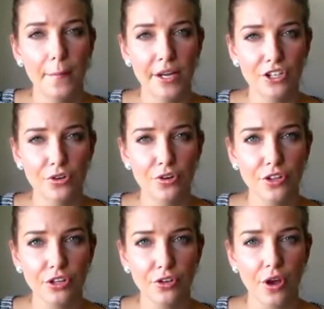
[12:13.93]
Make sure
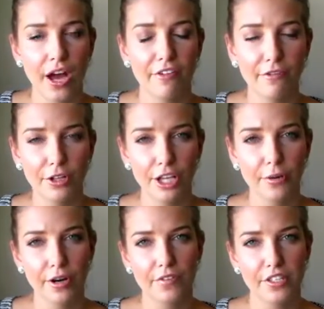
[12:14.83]
that you are fully
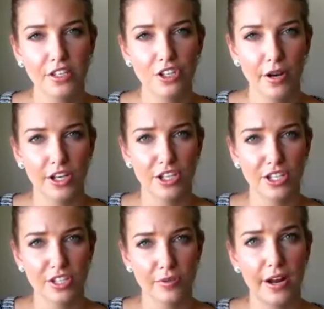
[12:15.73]
aware of the situation
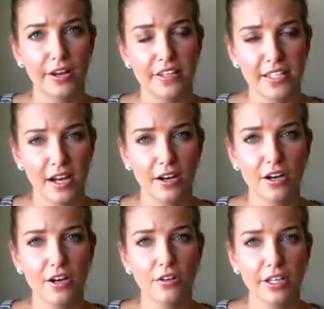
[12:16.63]
surrounding this
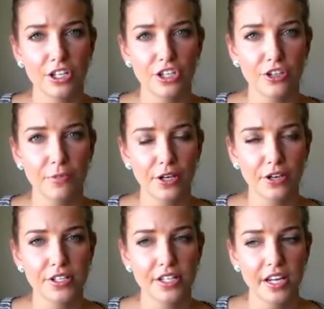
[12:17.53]
alcohol issue,
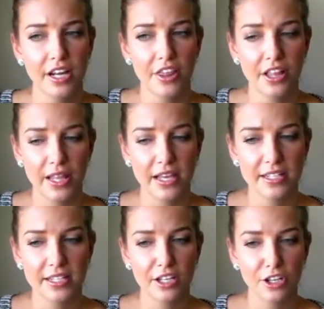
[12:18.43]
because the
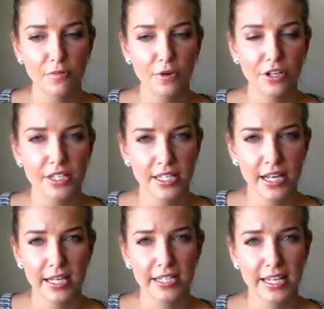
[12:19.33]
last thing you want is to
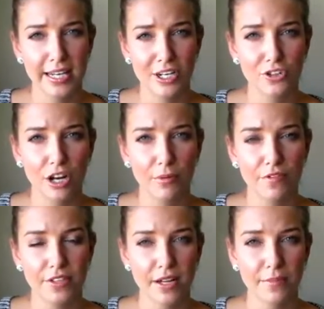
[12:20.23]
get into any trouble
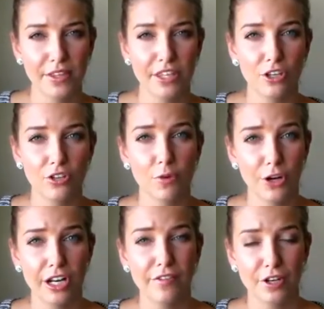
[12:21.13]
for something that you
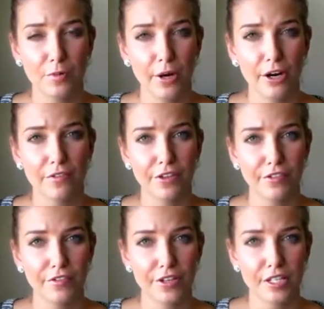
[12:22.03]
weren't even aware of in the
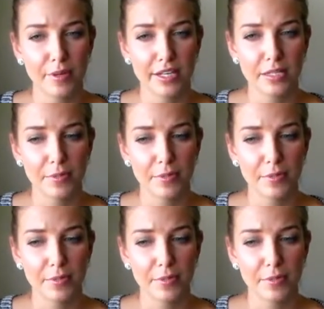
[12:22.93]
first place.